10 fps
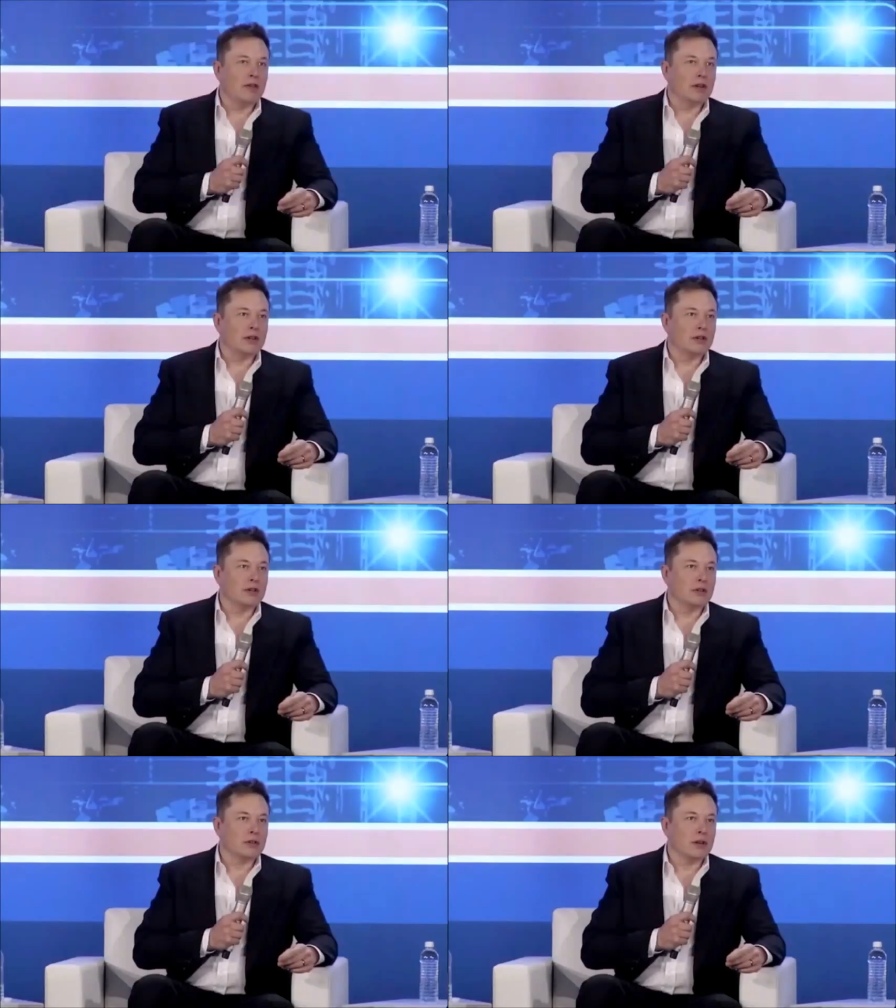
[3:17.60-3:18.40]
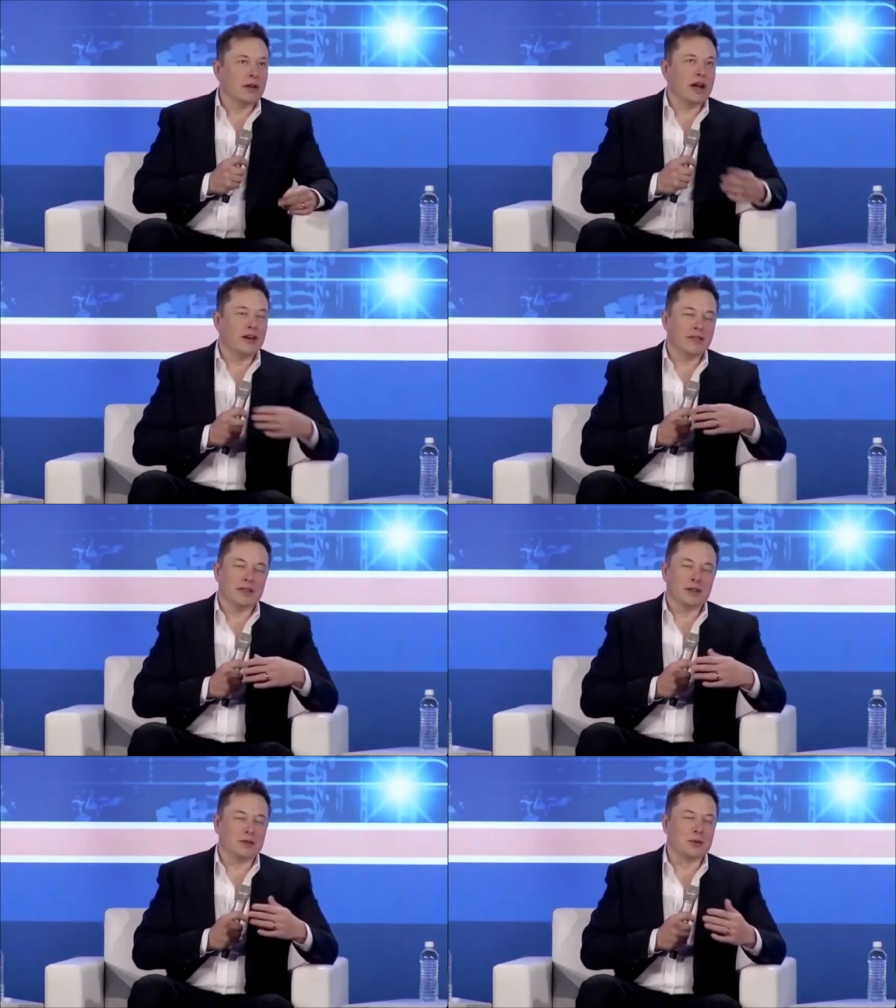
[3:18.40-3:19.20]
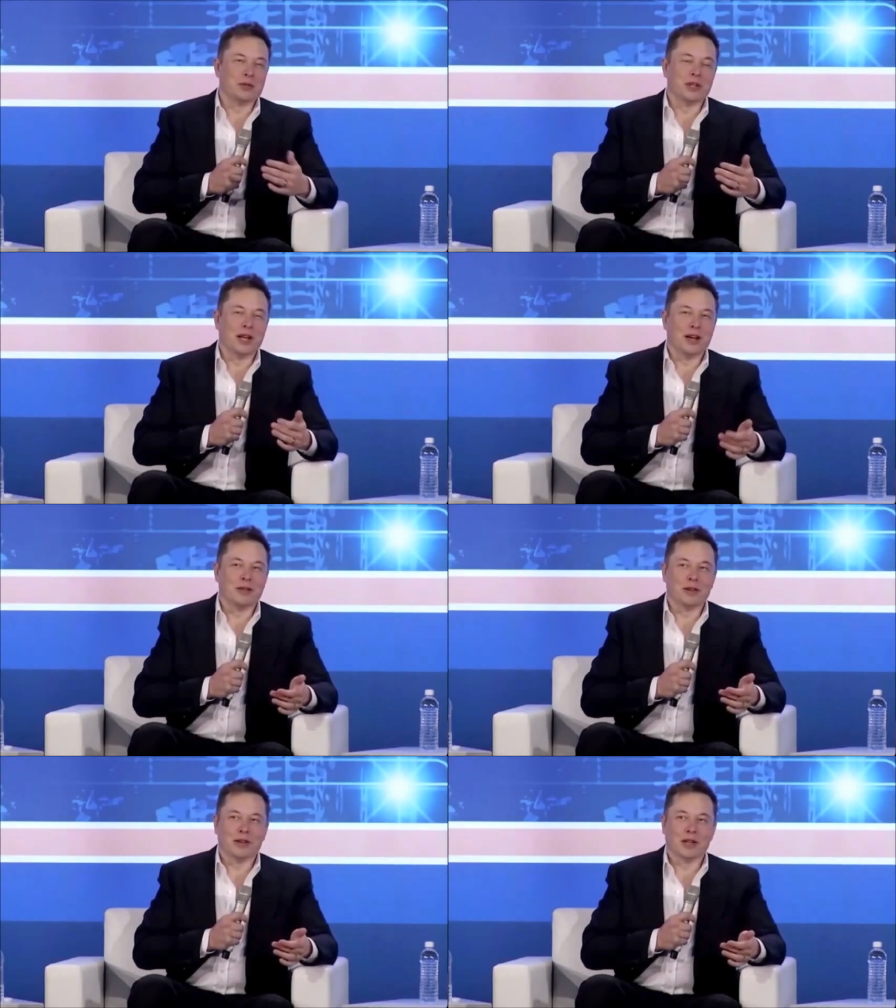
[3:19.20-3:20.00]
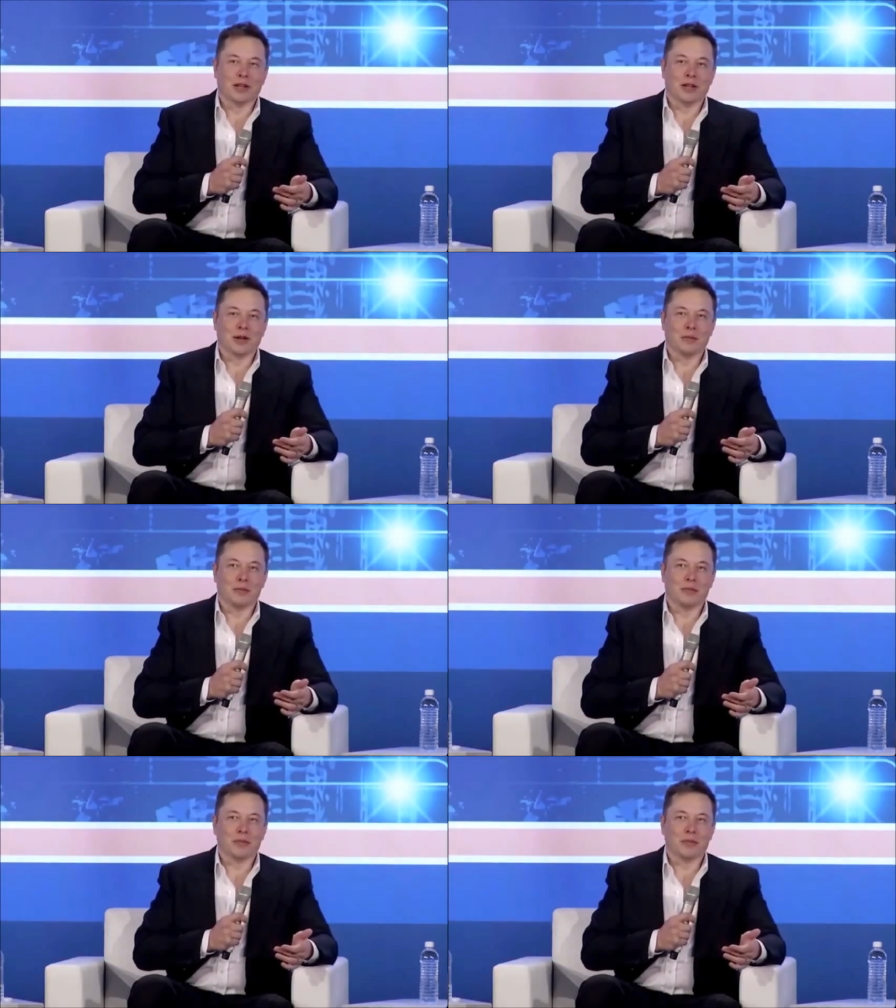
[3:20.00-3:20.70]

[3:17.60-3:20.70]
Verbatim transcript: I'm gonna. I have unfortunately I have a like a